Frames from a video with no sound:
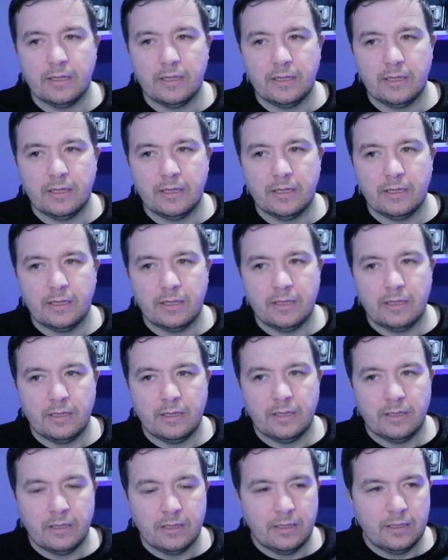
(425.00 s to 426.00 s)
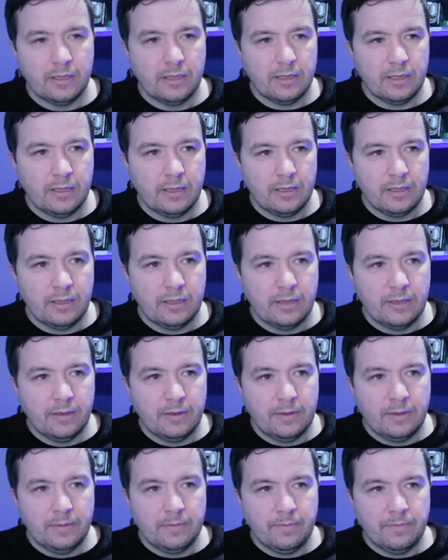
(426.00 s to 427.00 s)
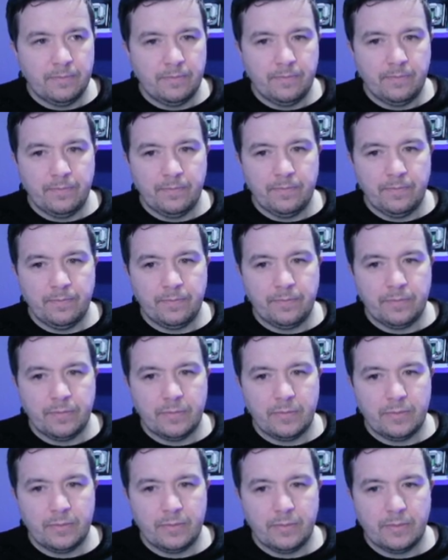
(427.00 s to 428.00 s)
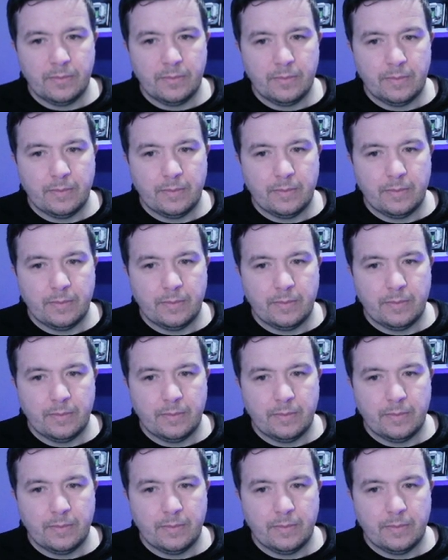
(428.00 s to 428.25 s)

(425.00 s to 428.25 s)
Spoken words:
No one is speaking in this clip.